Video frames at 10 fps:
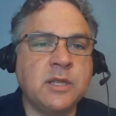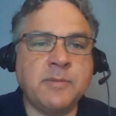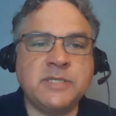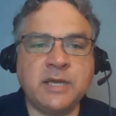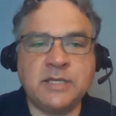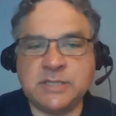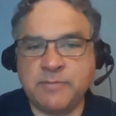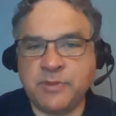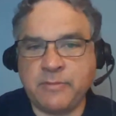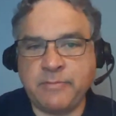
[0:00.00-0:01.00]
Let me tell you
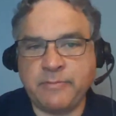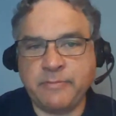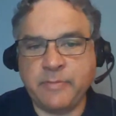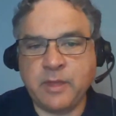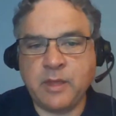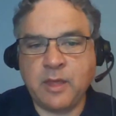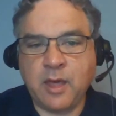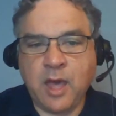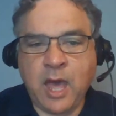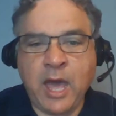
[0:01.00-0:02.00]
something.
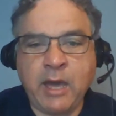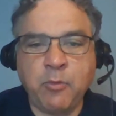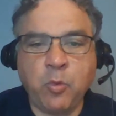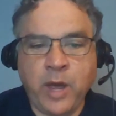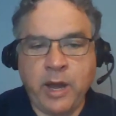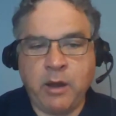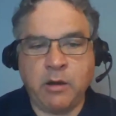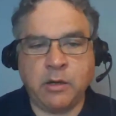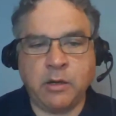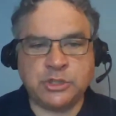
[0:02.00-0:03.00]
I
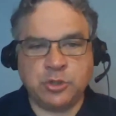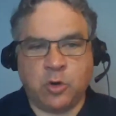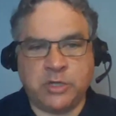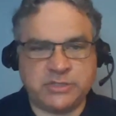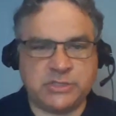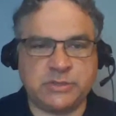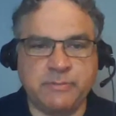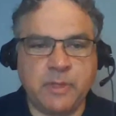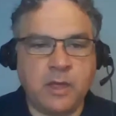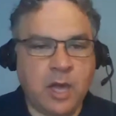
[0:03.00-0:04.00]
wear shorts.
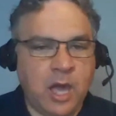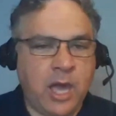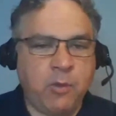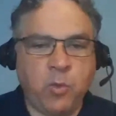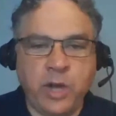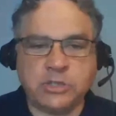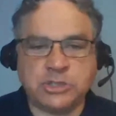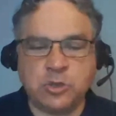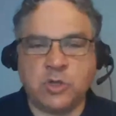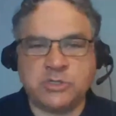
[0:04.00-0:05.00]
I wear
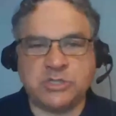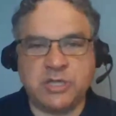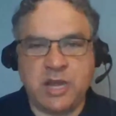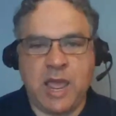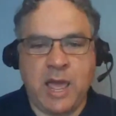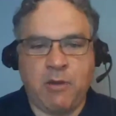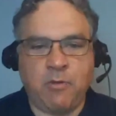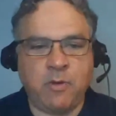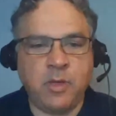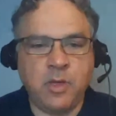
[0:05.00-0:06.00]
shorts now.
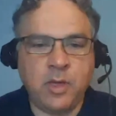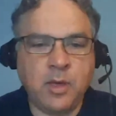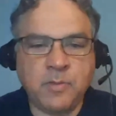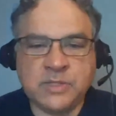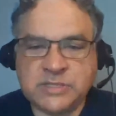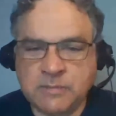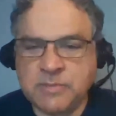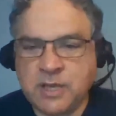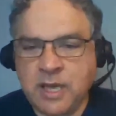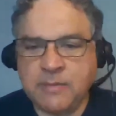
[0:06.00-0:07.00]
But
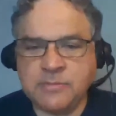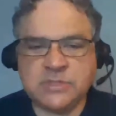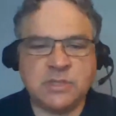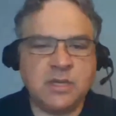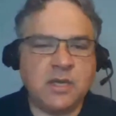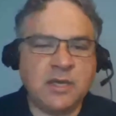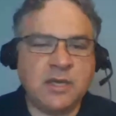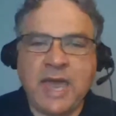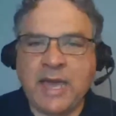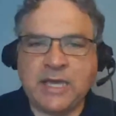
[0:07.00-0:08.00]
sometimes
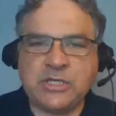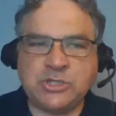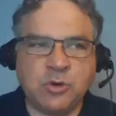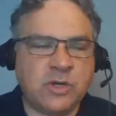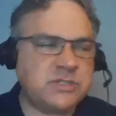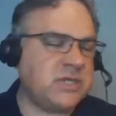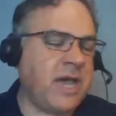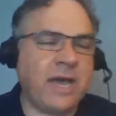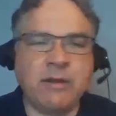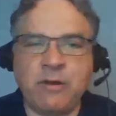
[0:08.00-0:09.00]
khaki shorts.
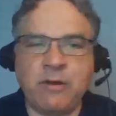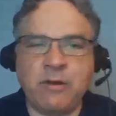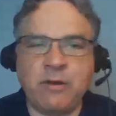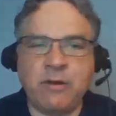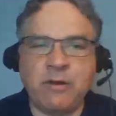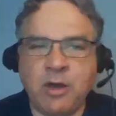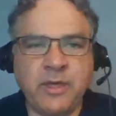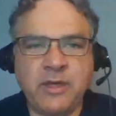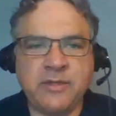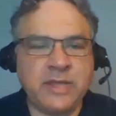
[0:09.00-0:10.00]
I don't know.
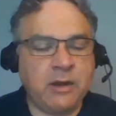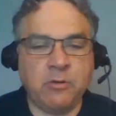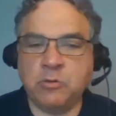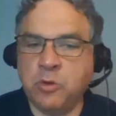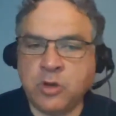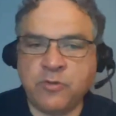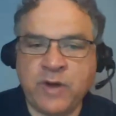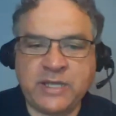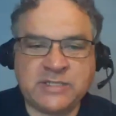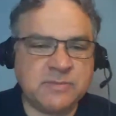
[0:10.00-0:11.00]
They don't look
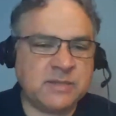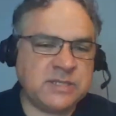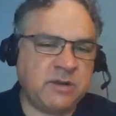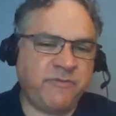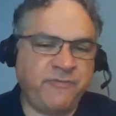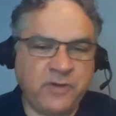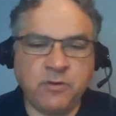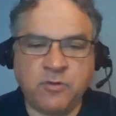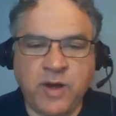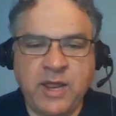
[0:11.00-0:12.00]
great. Sometimes they don't feel
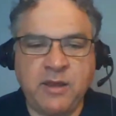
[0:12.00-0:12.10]
great.